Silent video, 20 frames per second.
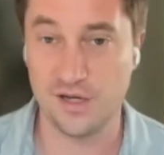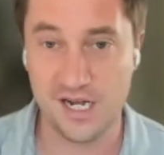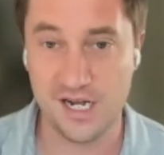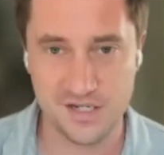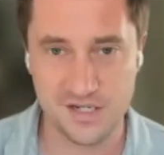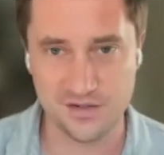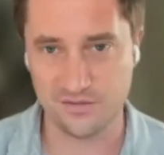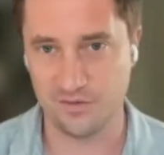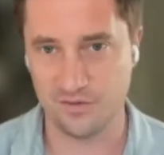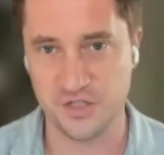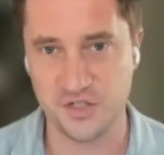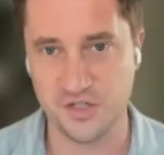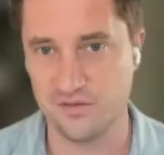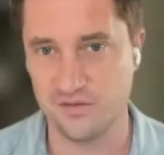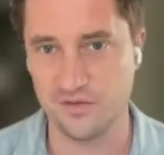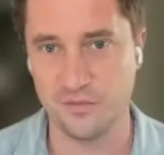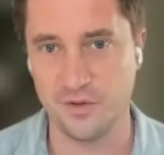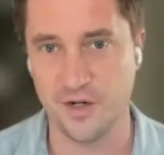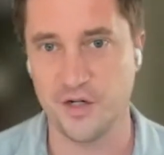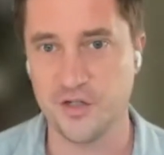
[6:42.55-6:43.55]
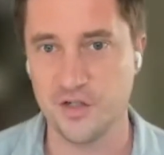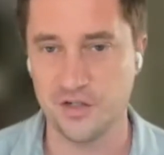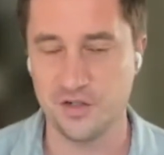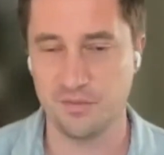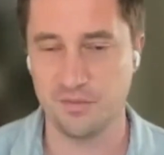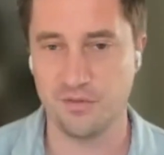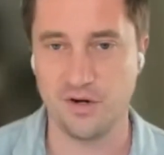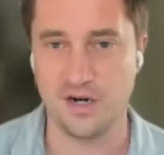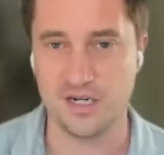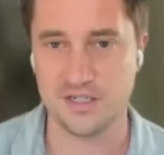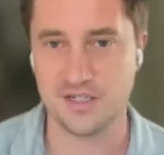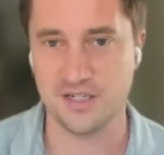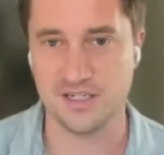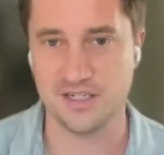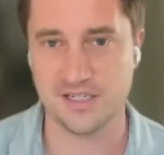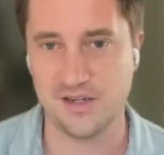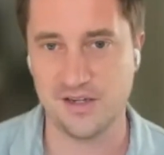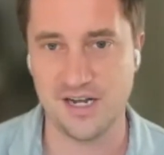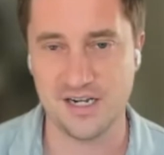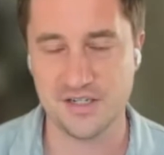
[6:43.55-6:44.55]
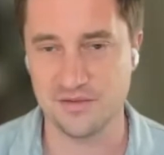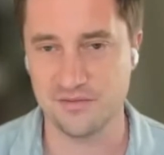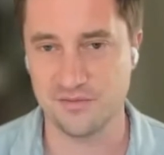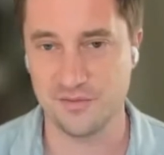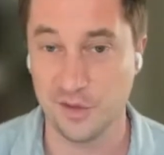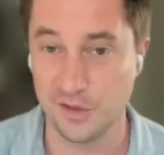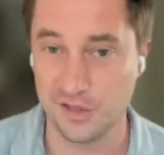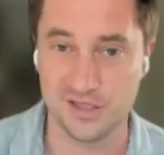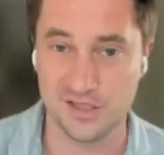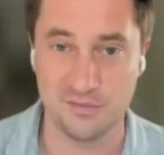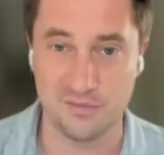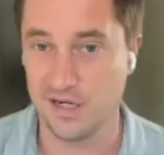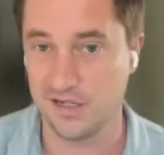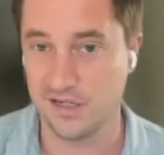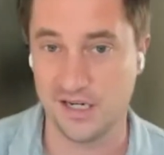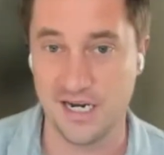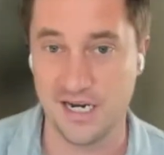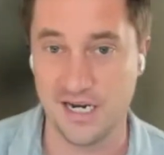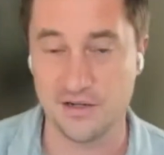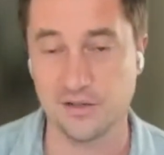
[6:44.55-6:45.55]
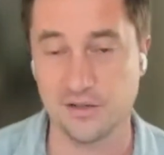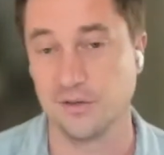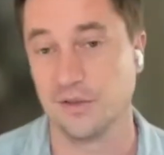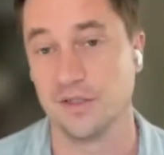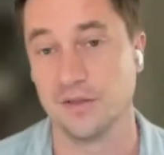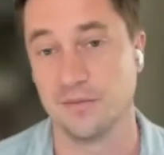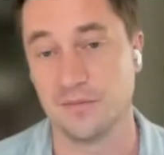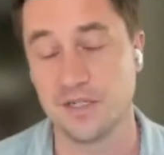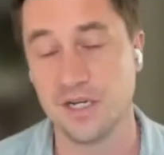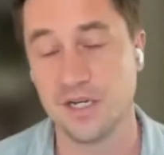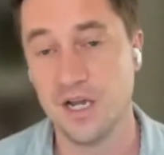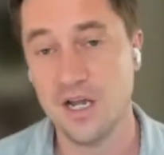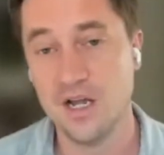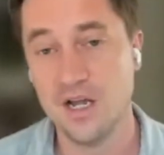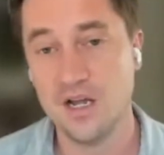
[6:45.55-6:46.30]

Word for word: lots of rich information to process, lots of really demanding algorithms.